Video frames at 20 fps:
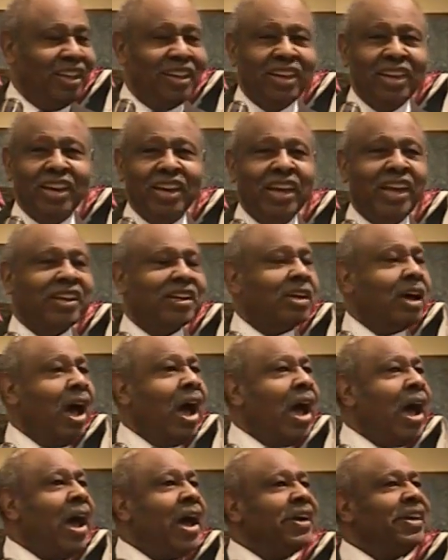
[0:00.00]
and
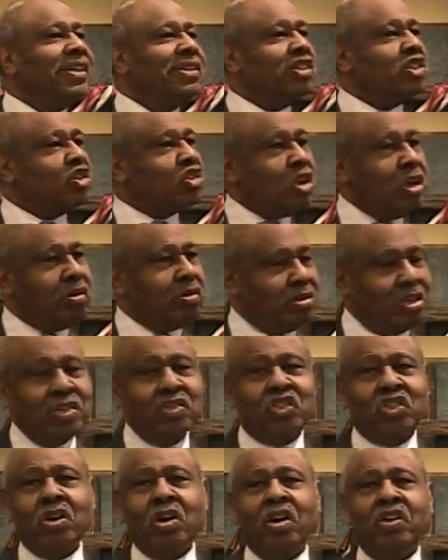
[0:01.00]
God is still
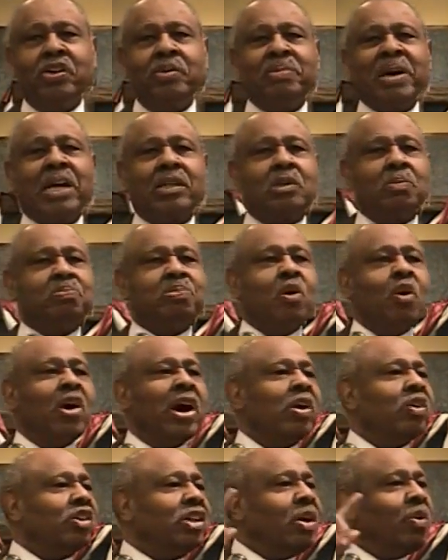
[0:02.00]
concerned about the poor.
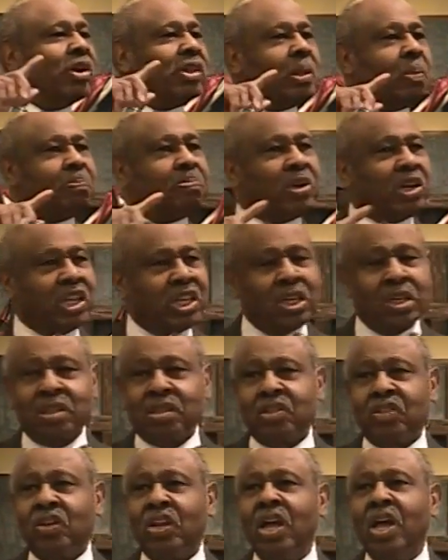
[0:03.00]
I don't care what the
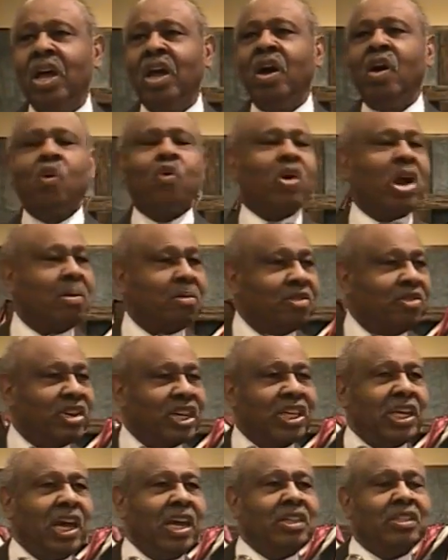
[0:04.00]
political
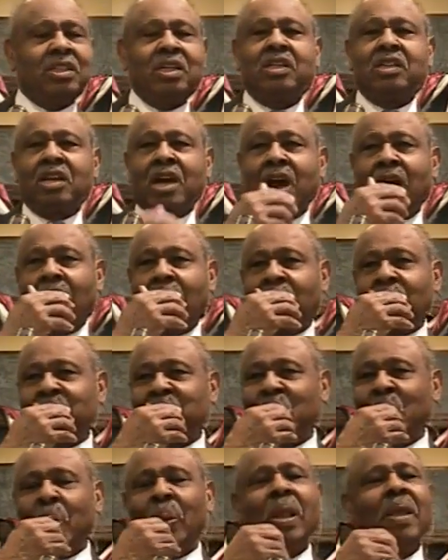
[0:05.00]
ramifications
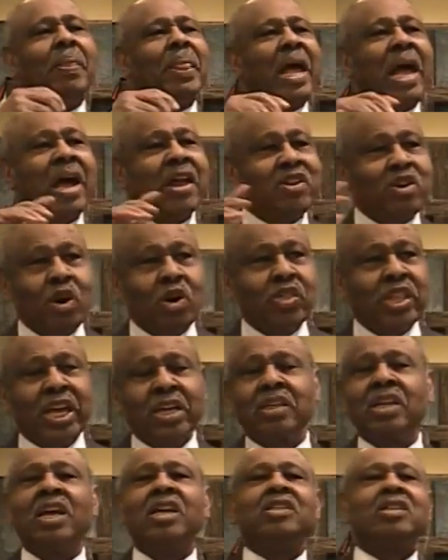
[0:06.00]
are. I know
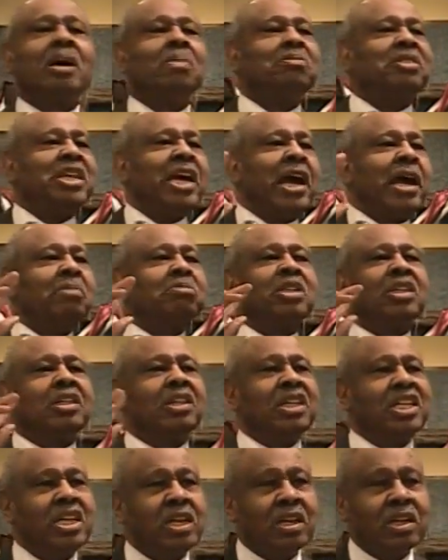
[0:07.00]
that sometimes
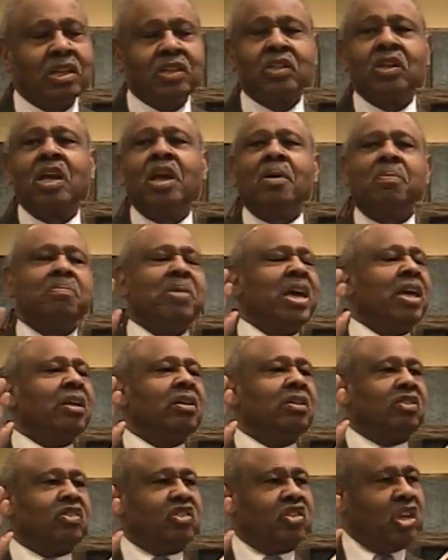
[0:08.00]
leaders
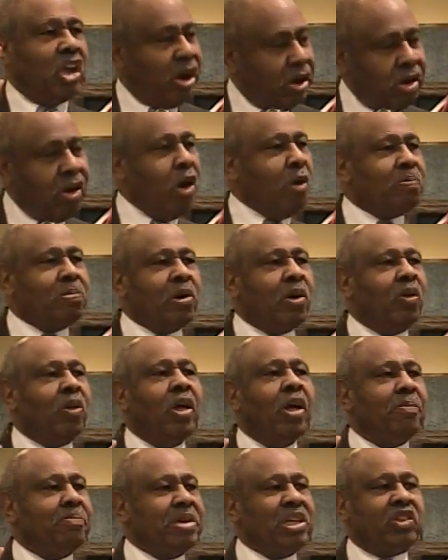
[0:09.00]
make
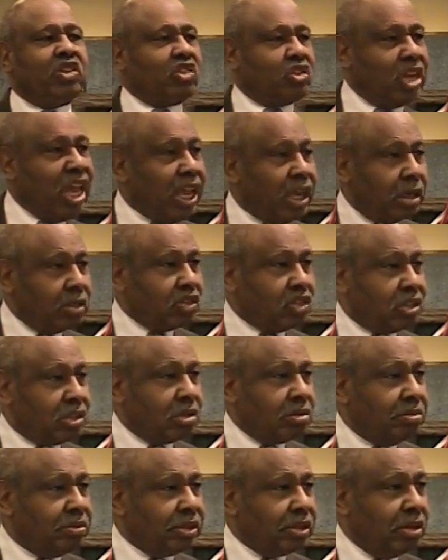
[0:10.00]
terrible mistakes.
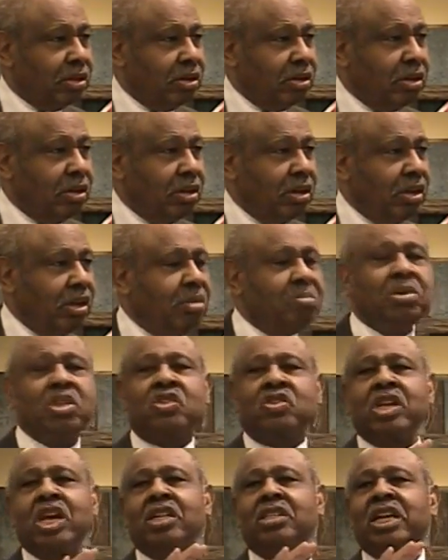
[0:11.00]
Amen.
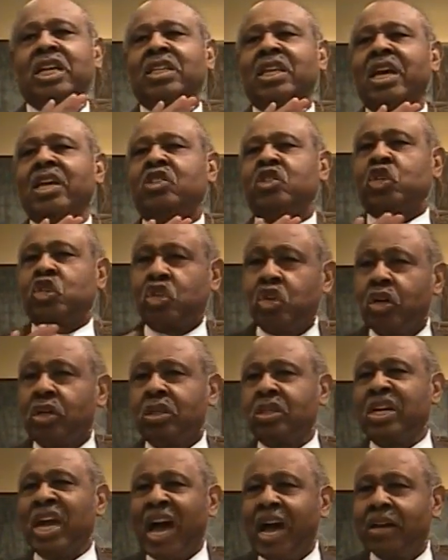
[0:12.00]
Mistakes that they
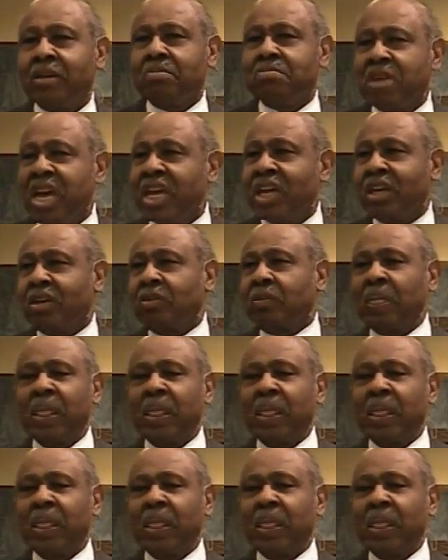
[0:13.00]
should not make.